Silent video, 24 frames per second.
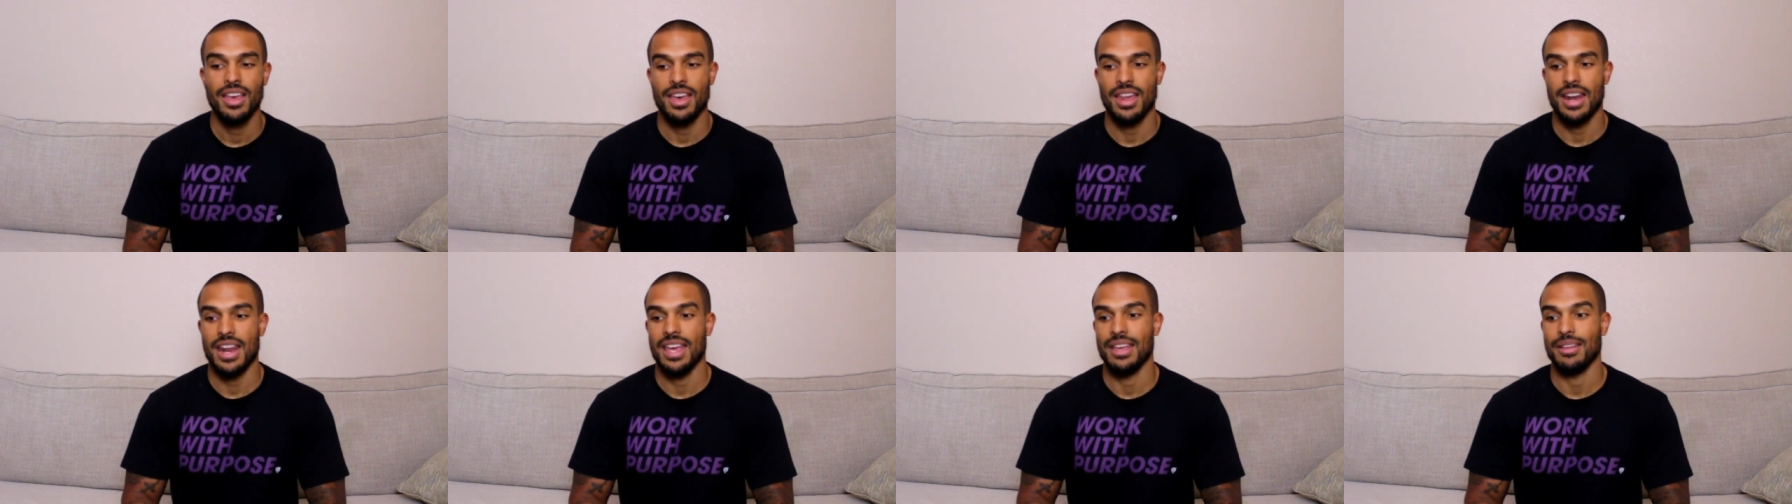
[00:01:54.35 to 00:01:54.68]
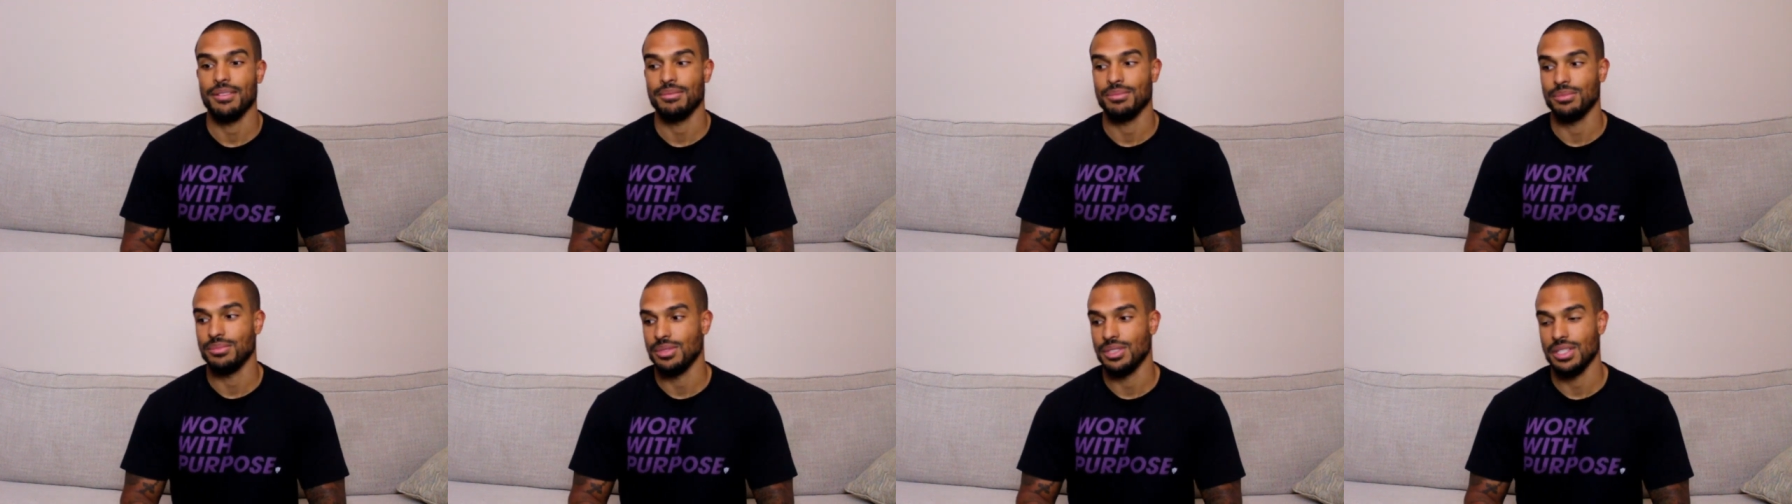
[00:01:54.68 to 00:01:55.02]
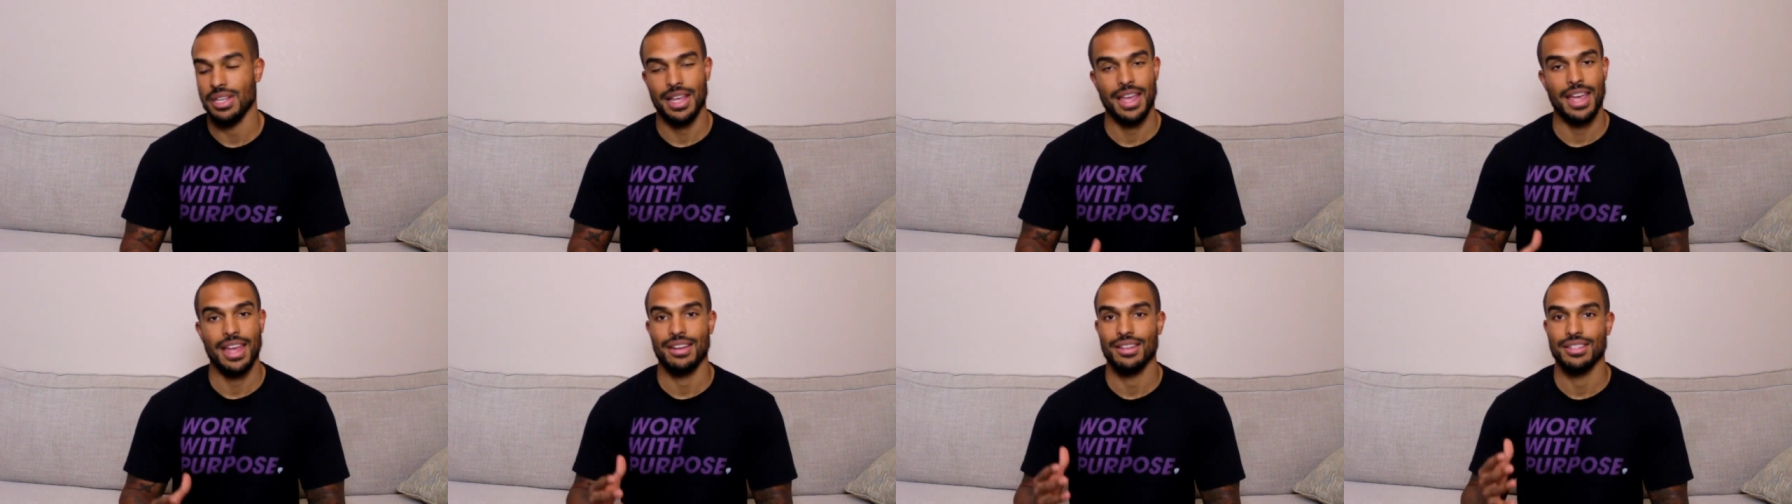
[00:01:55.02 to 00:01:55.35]
and I was,
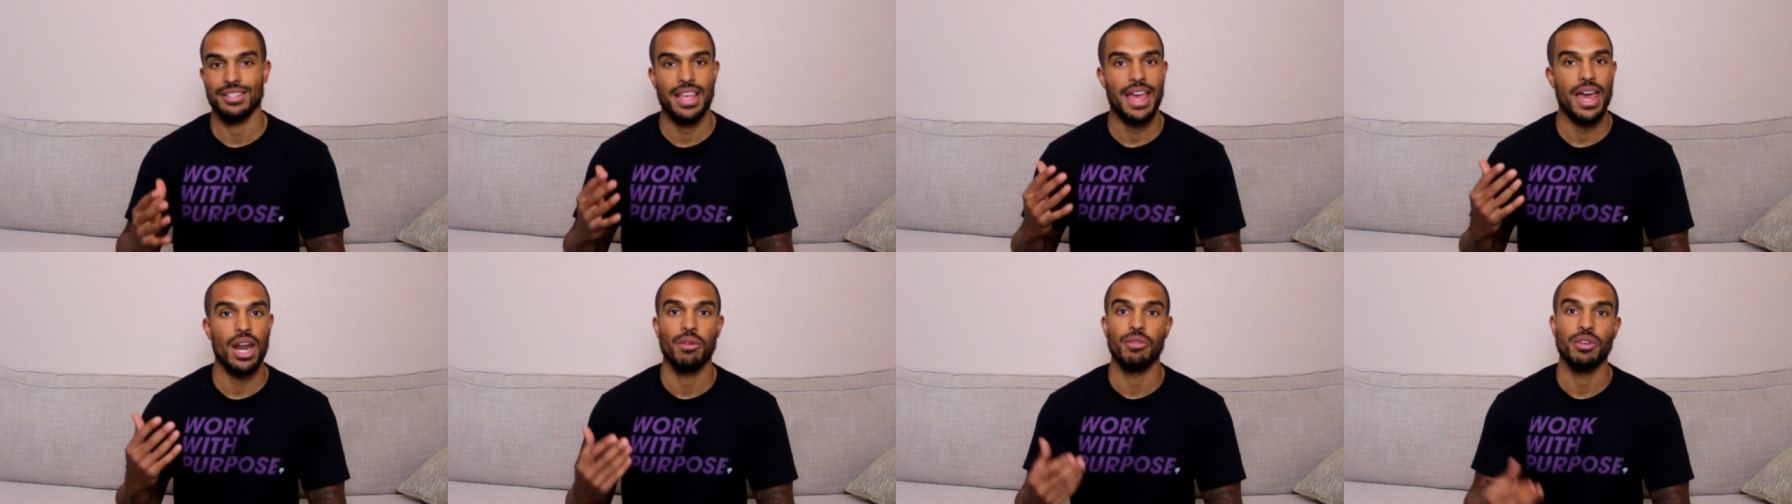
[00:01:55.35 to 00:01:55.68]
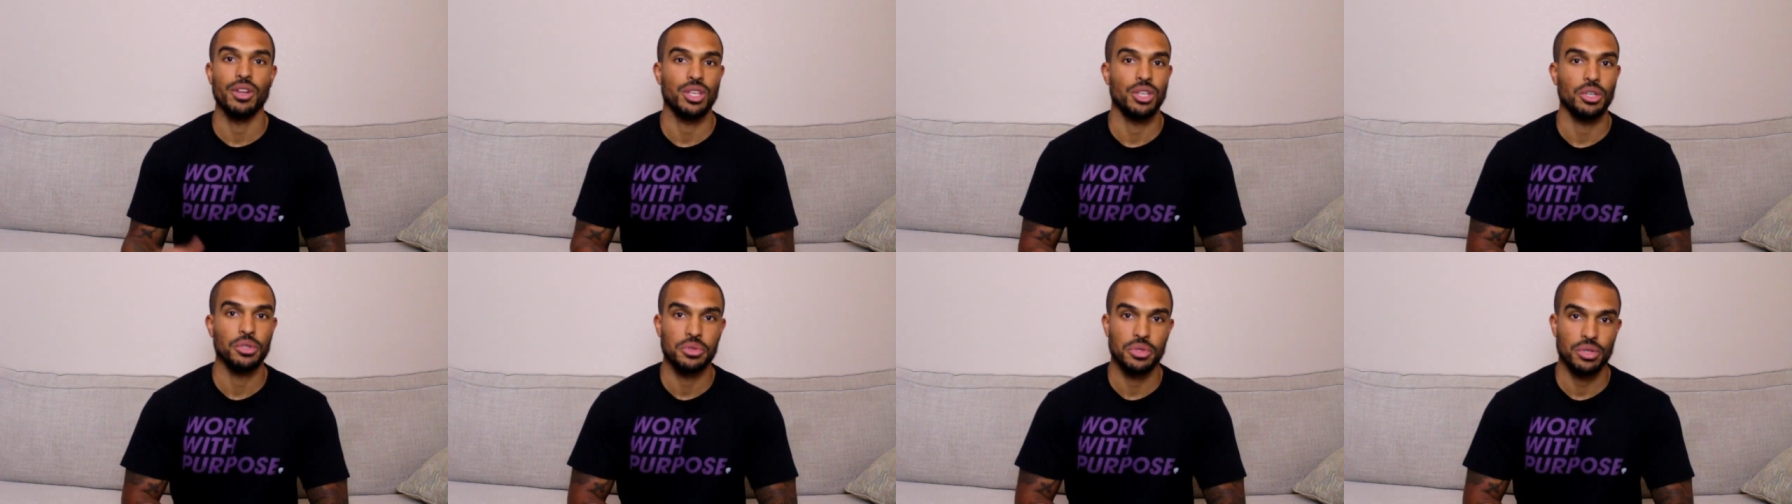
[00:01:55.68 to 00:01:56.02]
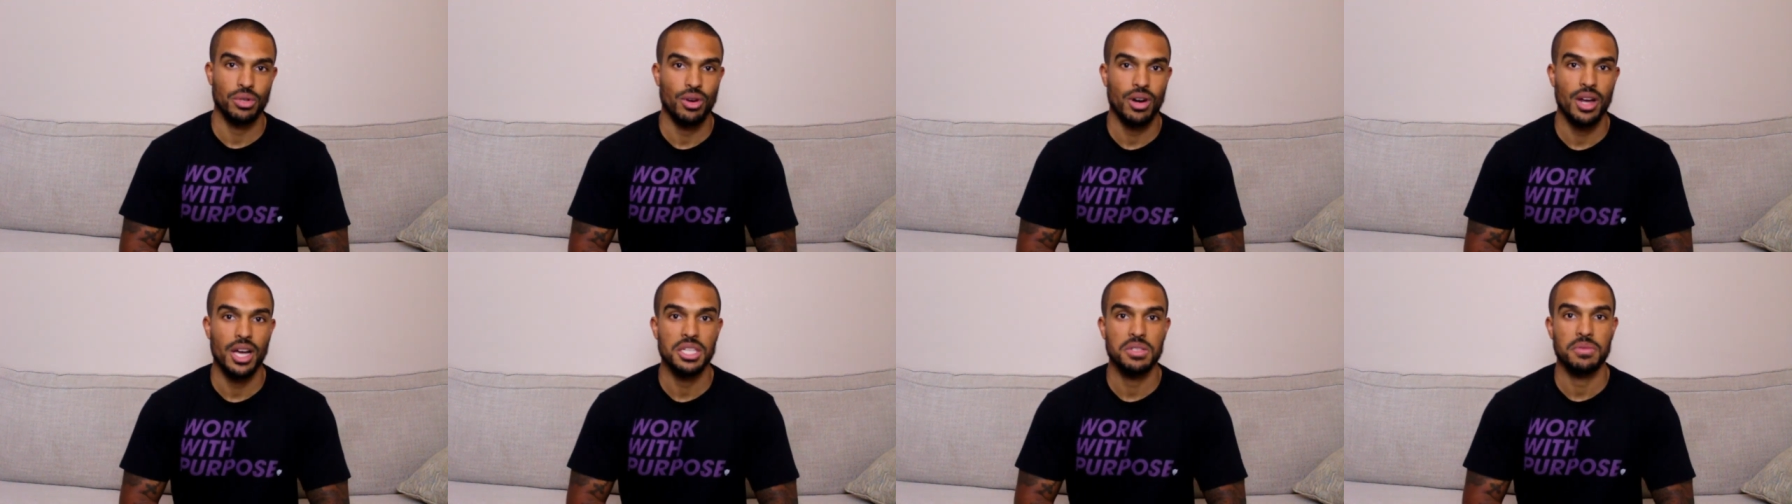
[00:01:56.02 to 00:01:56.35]
again, just head over heels
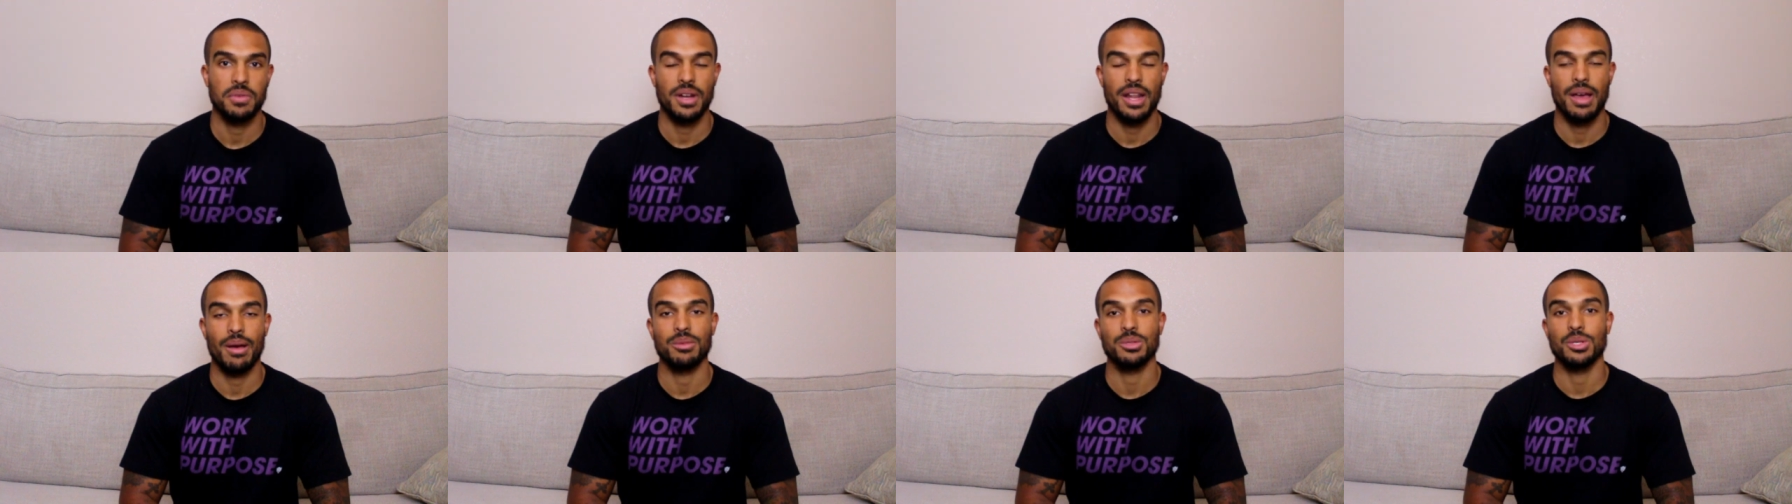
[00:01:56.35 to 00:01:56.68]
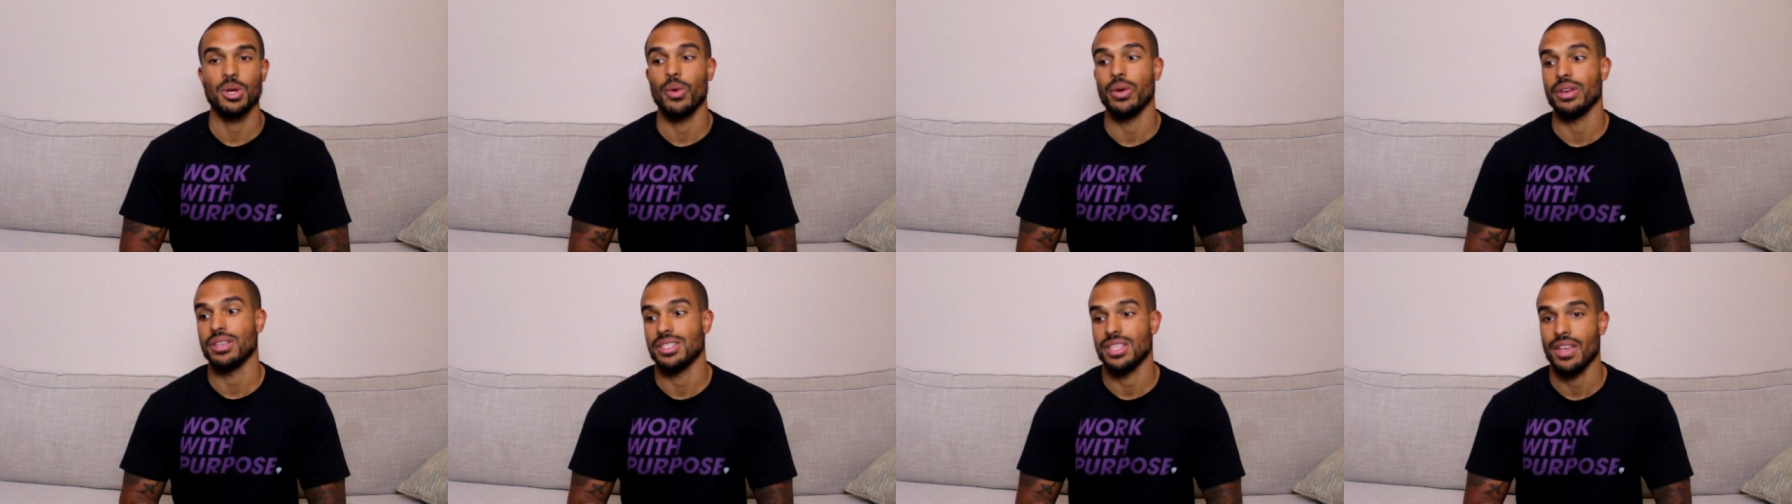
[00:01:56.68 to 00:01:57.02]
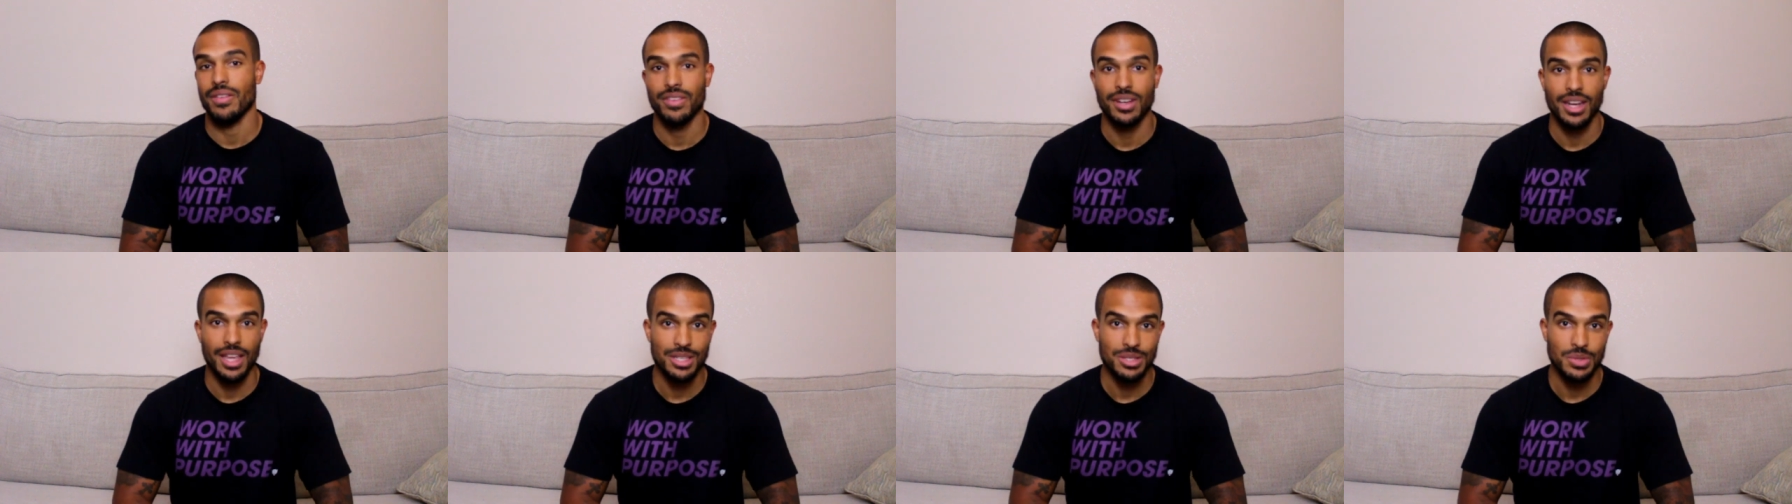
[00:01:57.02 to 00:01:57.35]
with CrossFit, and I was going
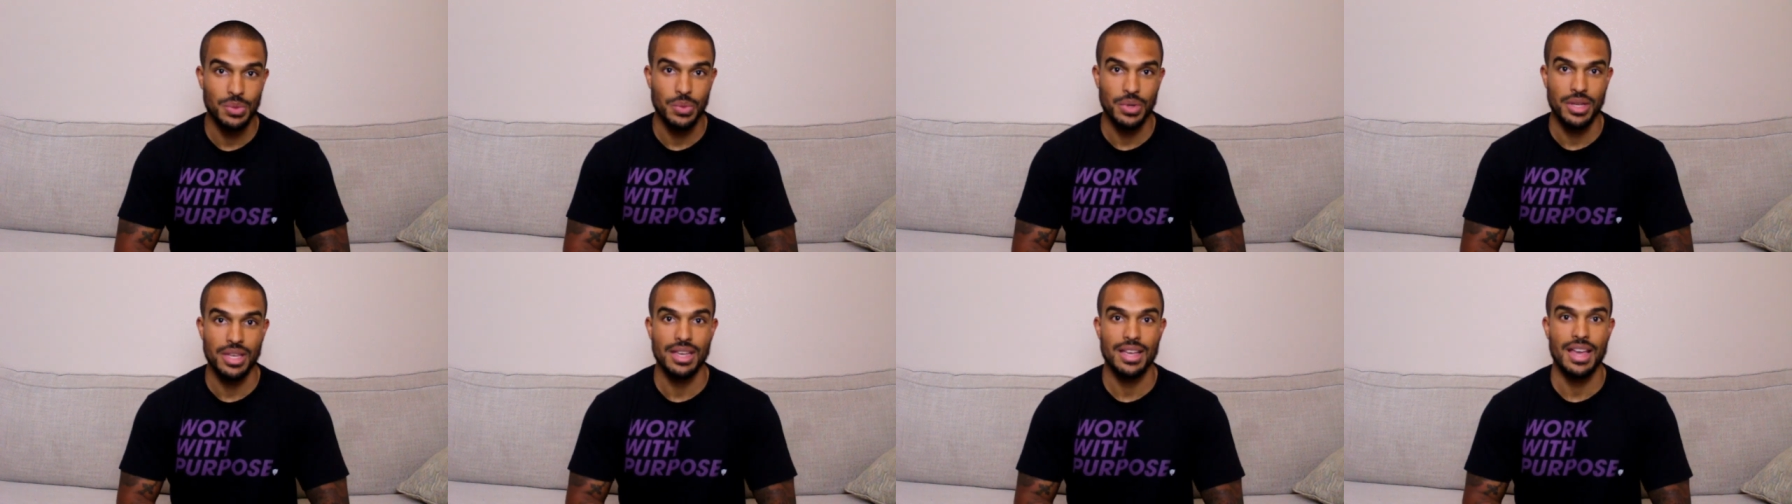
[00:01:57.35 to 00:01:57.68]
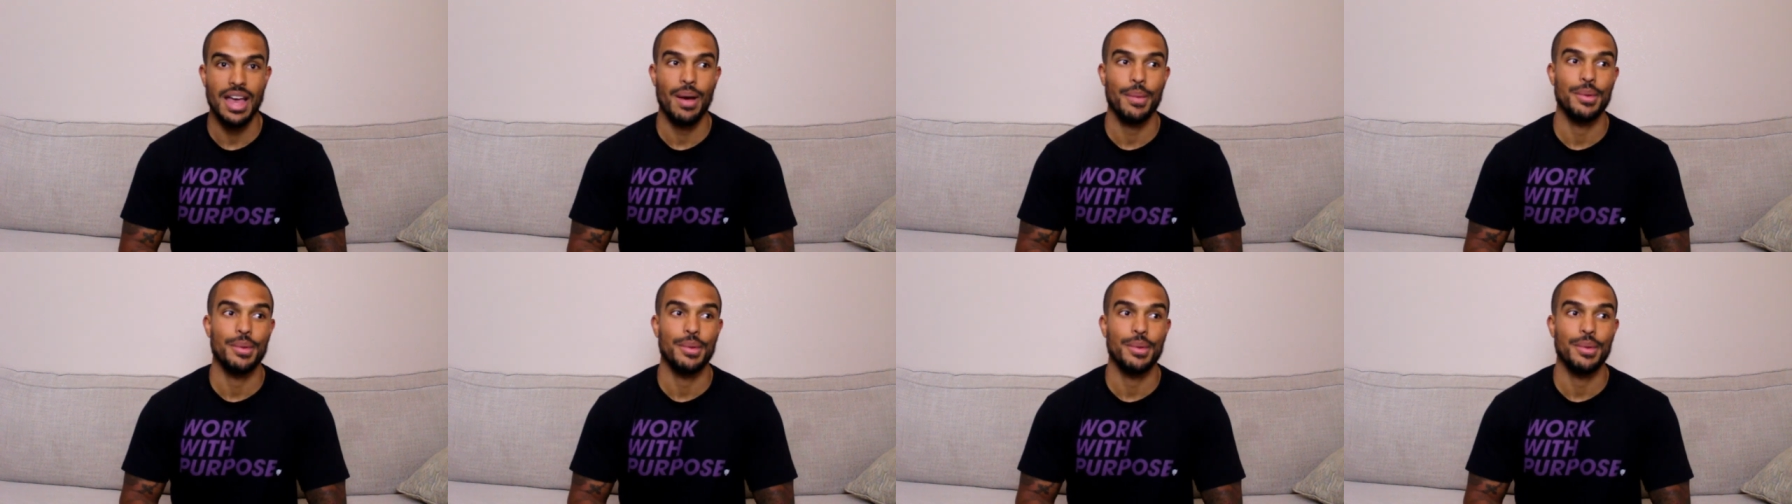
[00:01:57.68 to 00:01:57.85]
seven days a week.